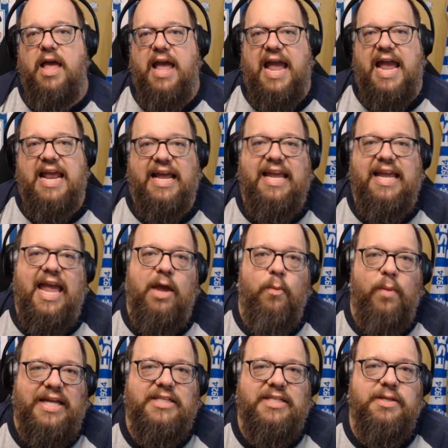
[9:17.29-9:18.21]
and I can't
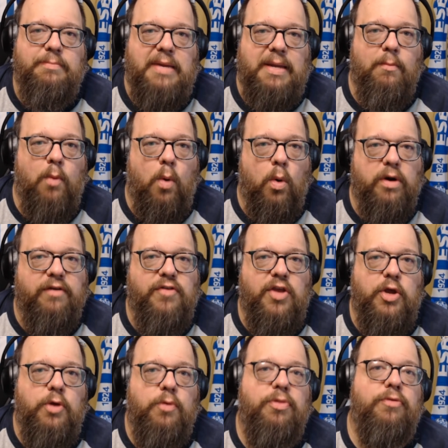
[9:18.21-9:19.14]
wait to meet more of
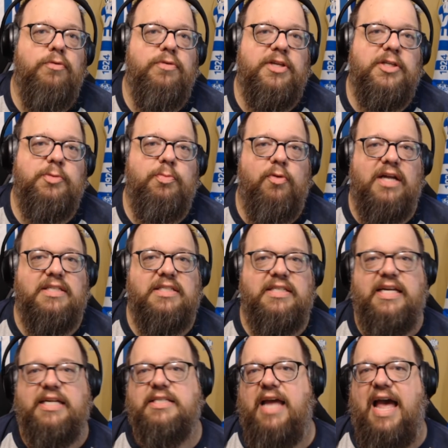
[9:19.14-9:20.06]
you through this process.